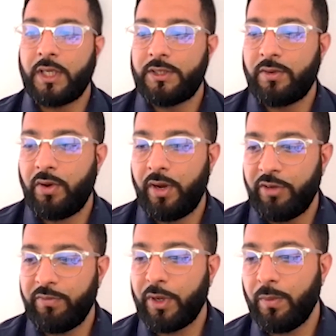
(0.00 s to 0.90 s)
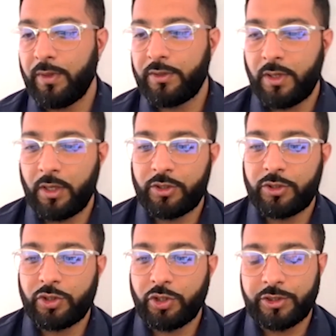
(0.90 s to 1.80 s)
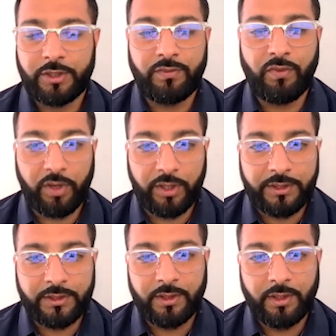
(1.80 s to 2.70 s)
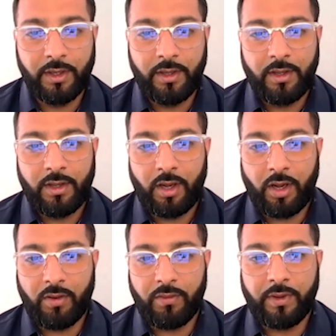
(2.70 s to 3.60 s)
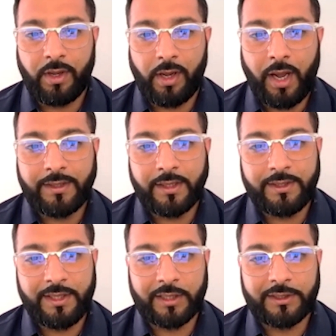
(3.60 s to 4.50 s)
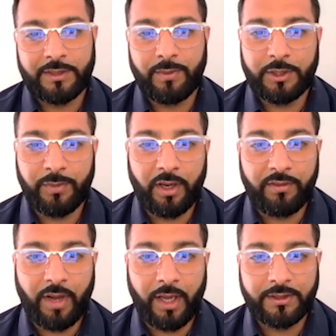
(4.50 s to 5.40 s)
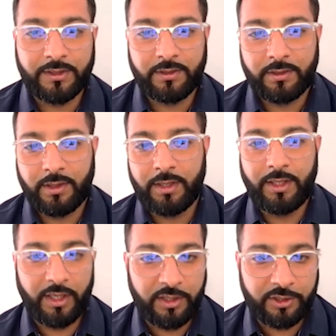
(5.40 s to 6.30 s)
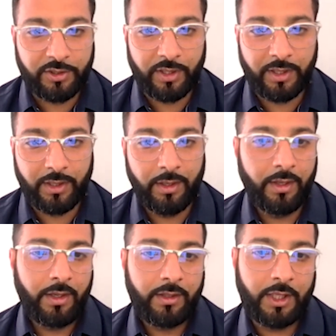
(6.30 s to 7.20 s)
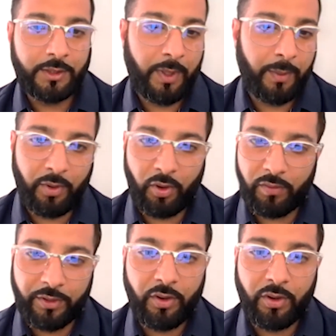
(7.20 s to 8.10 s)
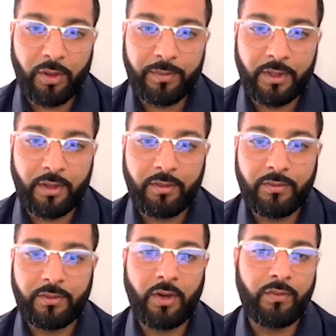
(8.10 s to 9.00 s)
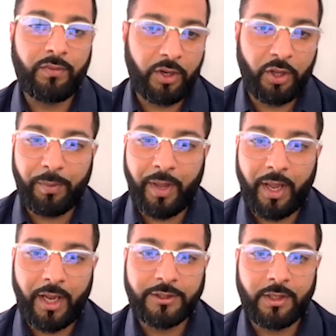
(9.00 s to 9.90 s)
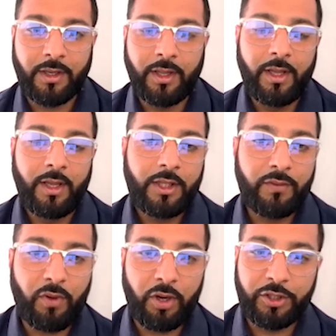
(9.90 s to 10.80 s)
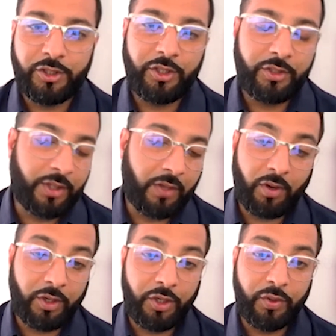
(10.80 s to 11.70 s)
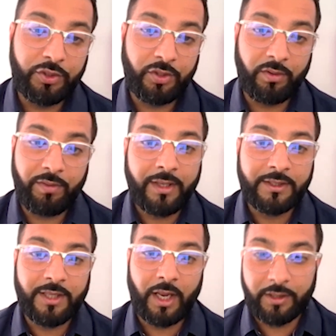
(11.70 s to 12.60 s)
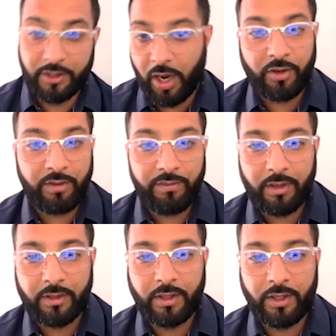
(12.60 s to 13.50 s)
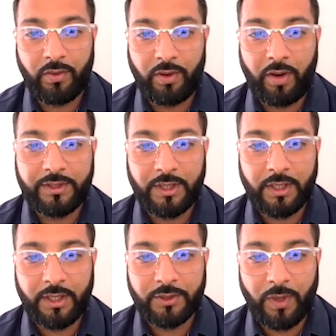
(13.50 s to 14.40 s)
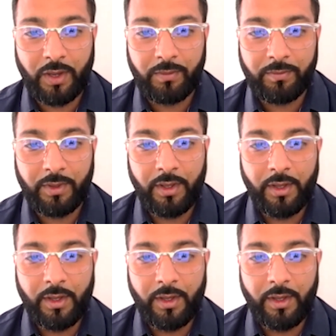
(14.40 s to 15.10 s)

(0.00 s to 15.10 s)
extensive career, you've become a trusted voice of identity access management advice in the industry. There's people all over Europe that follow your page, and they follow you to events like the Gartner event that you were at recently as well.